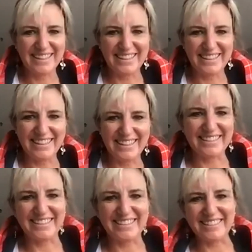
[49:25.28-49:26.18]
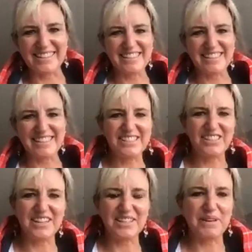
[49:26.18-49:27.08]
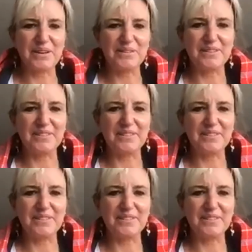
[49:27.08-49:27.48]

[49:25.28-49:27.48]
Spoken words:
let's just talk about